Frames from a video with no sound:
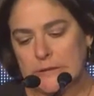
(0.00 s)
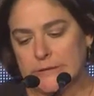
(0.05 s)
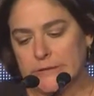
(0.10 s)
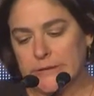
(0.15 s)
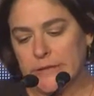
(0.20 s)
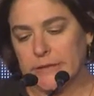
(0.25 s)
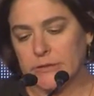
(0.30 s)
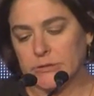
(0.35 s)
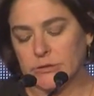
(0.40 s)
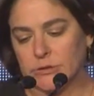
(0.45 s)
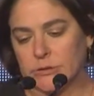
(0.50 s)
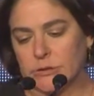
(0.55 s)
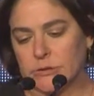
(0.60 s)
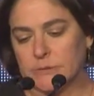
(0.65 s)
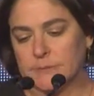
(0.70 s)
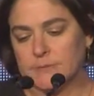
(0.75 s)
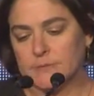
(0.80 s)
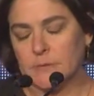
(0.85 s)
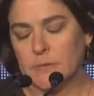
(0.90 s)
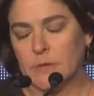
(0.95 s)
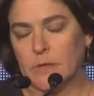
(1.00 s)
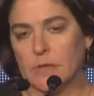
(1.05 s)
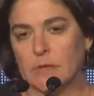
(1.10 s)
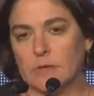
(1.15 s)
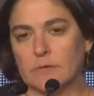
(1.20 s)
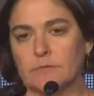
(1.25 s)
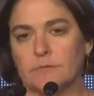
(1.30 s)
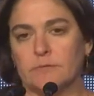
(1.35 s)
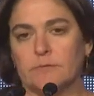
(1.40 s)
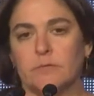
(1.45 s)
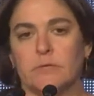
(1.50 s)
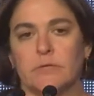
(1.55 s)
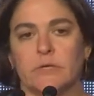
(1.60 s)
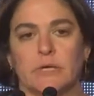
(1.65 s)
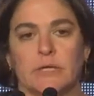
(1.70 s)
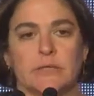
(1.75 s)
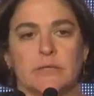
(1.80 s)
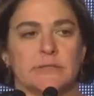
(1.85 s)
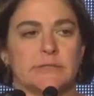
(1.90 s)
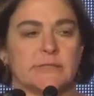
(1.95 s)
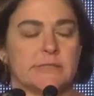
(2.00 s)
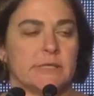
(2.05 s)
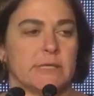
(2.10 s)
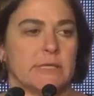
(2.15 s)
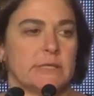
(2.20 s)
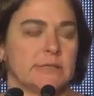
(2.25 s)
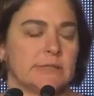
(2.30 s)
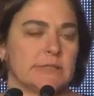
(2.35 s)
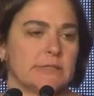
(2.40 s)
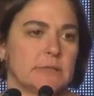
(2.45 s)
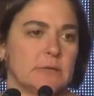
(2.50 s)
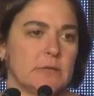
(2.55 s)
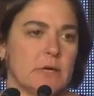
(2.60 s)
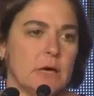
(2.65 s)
danger of the United States